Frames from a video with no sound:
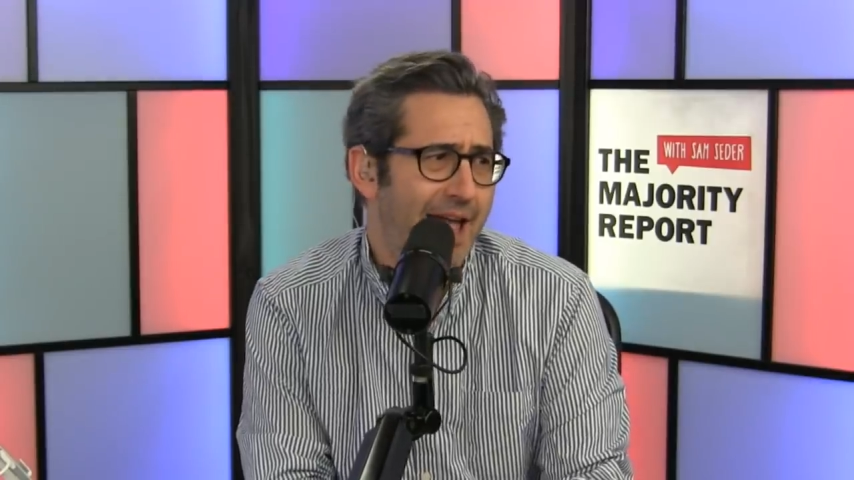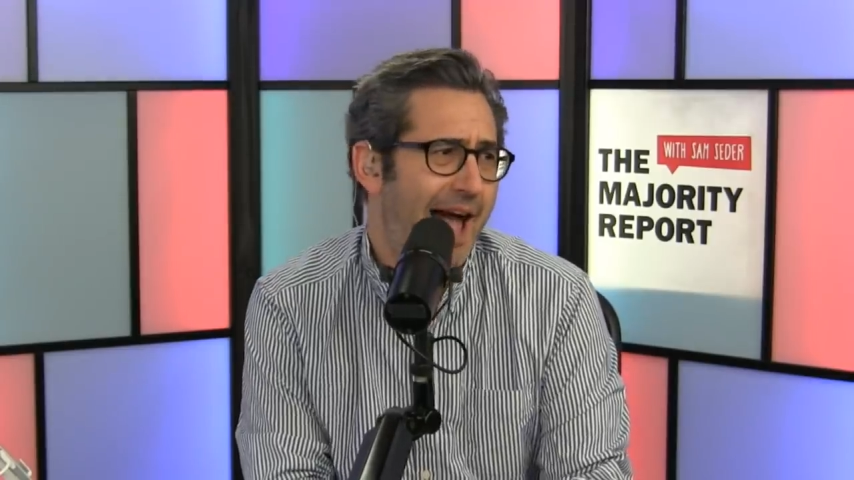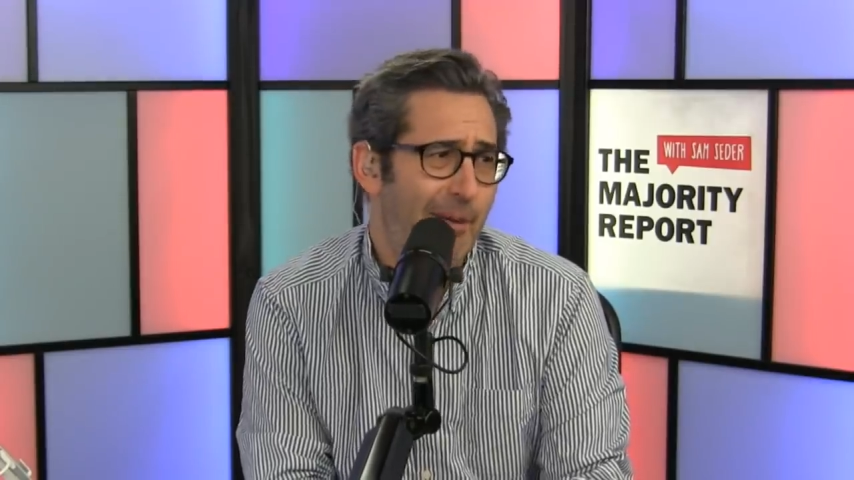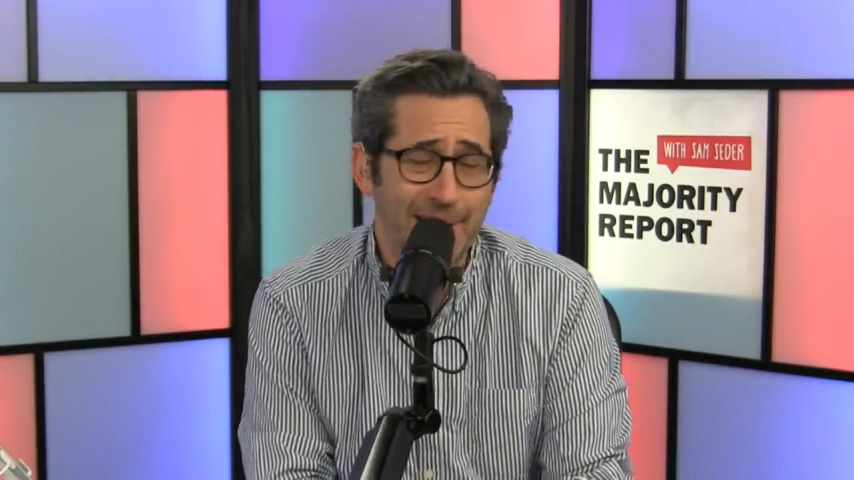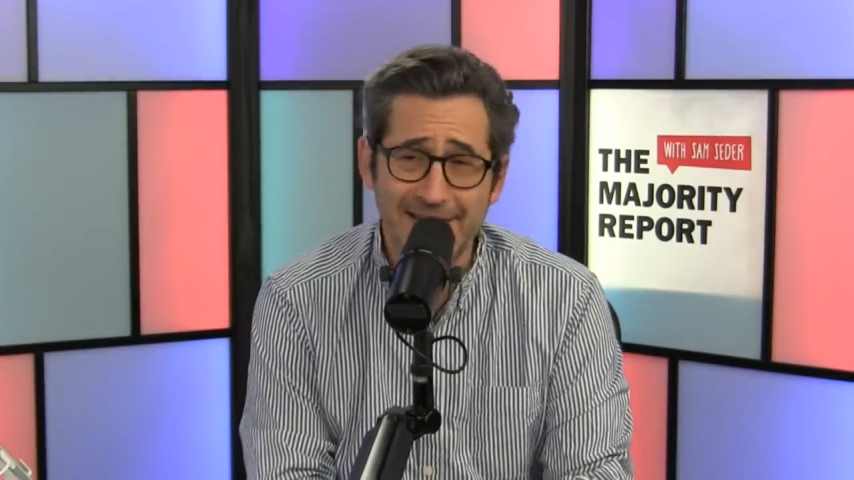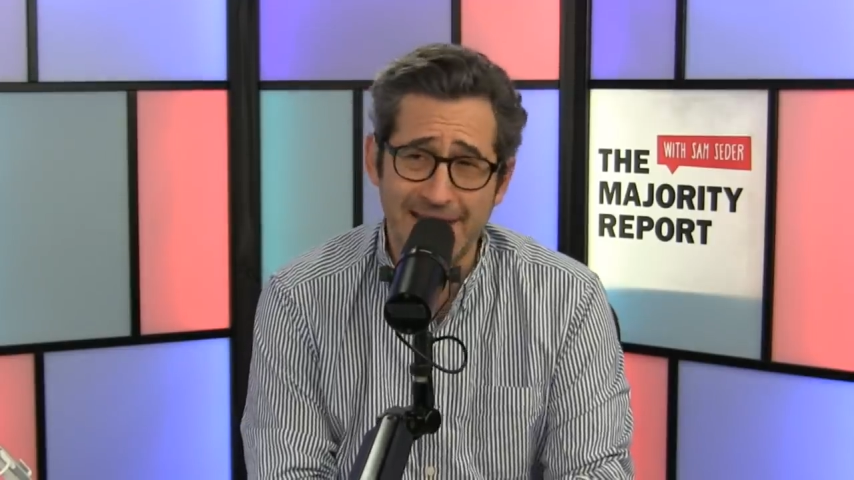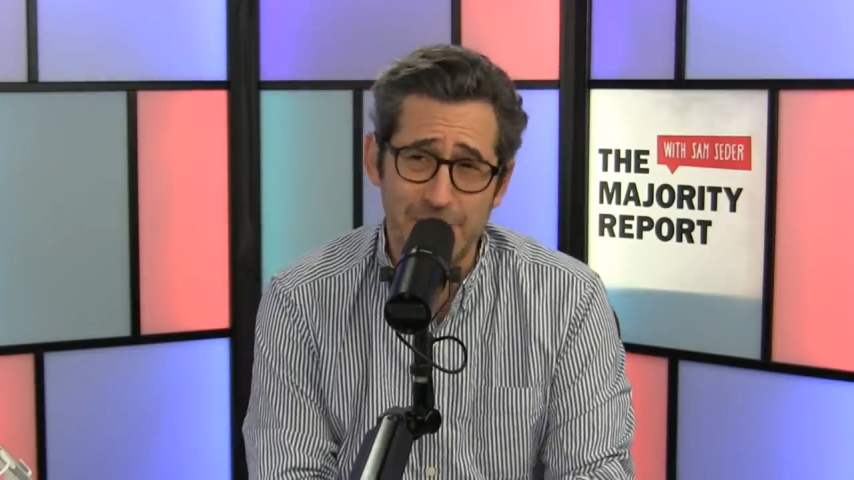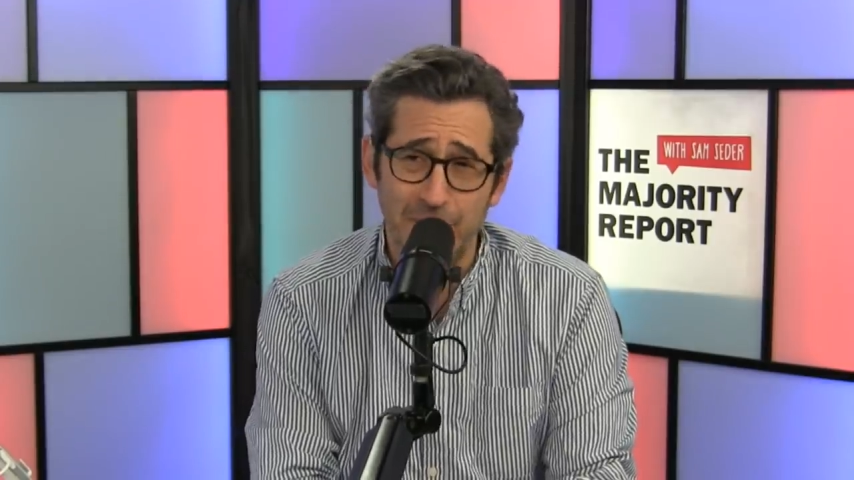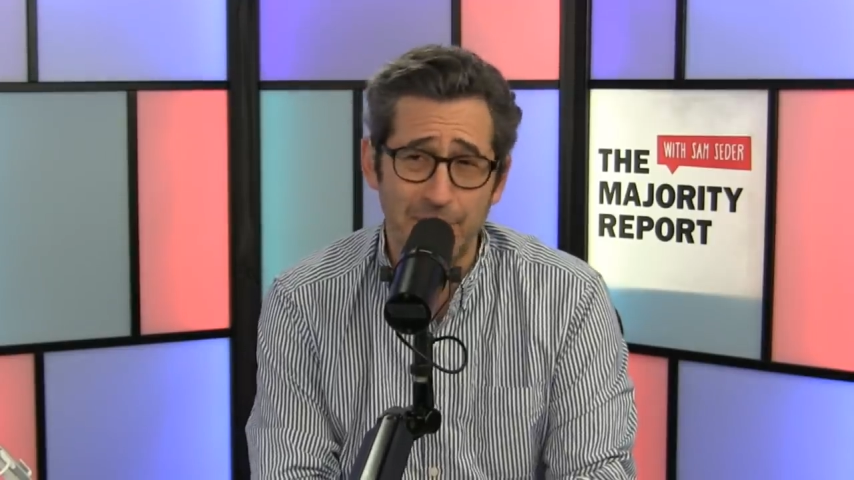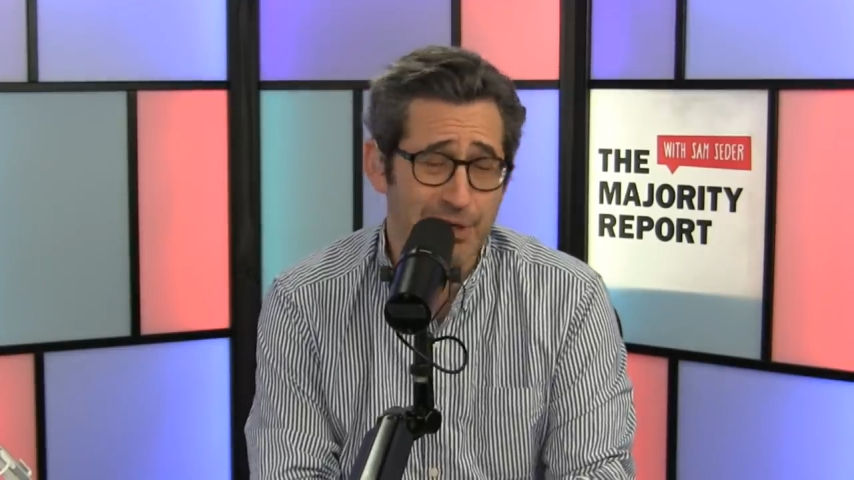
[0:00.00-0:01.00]
how many
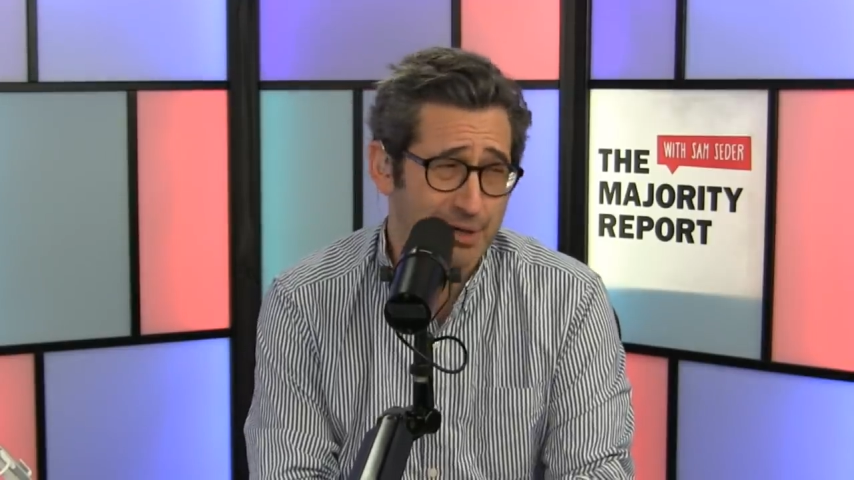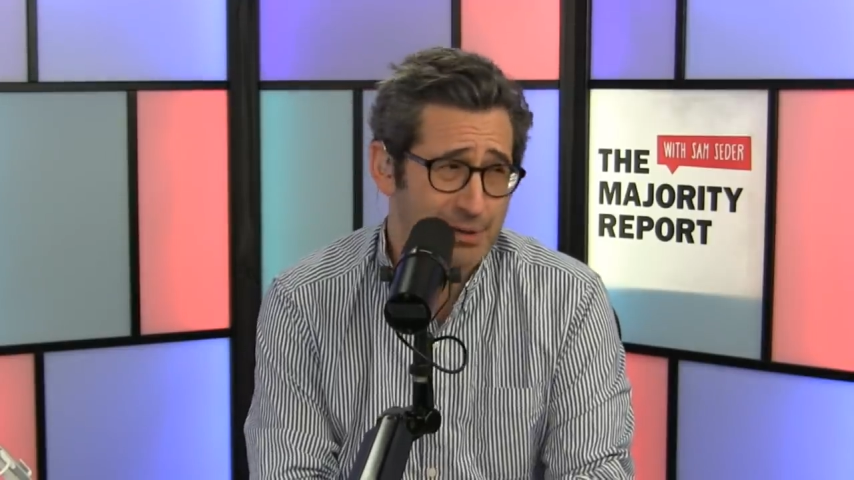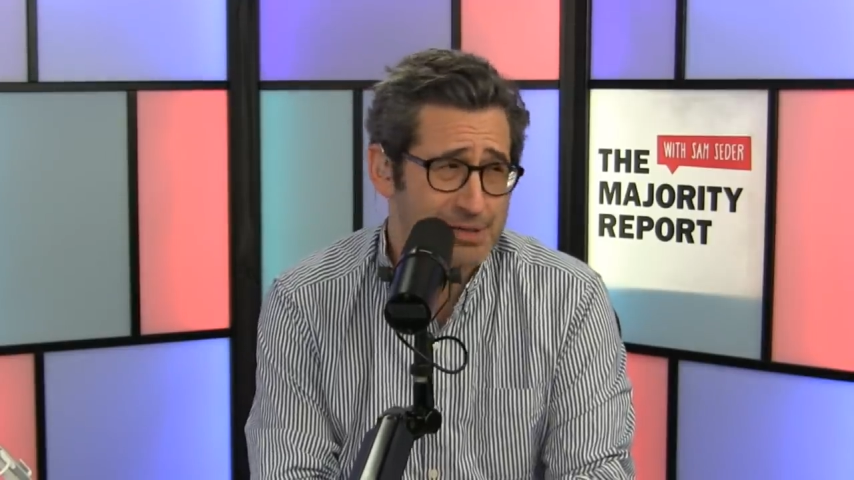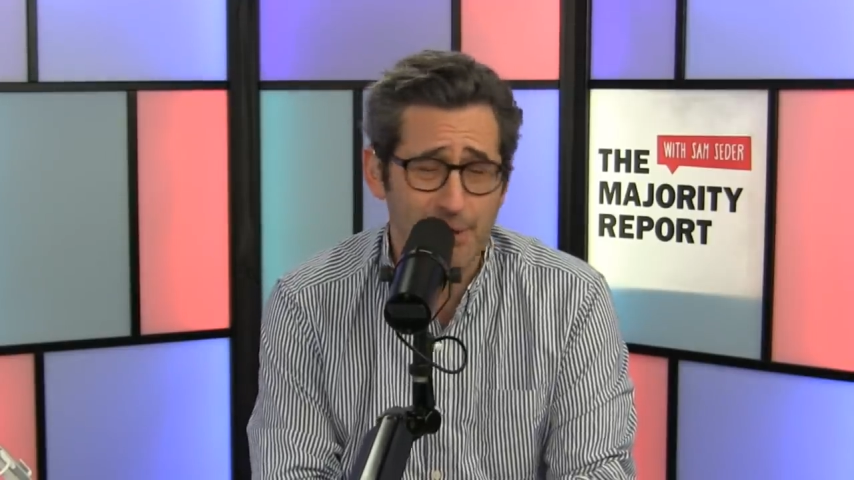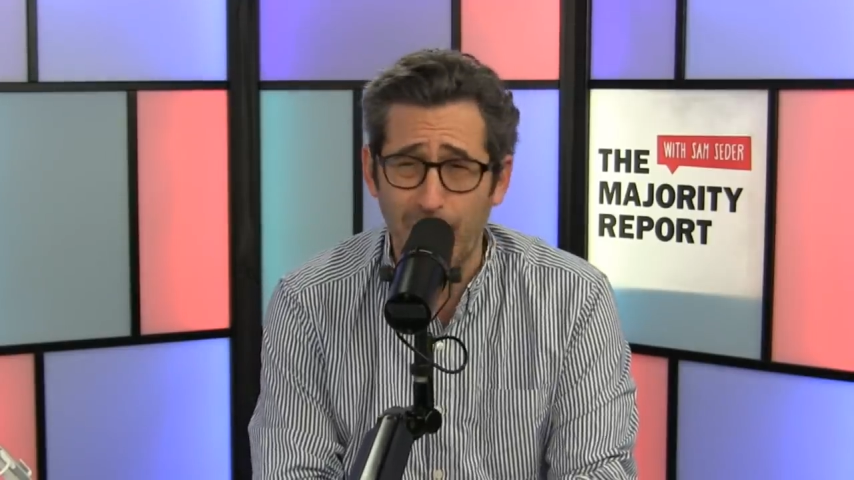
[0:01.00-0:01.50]
tests we produced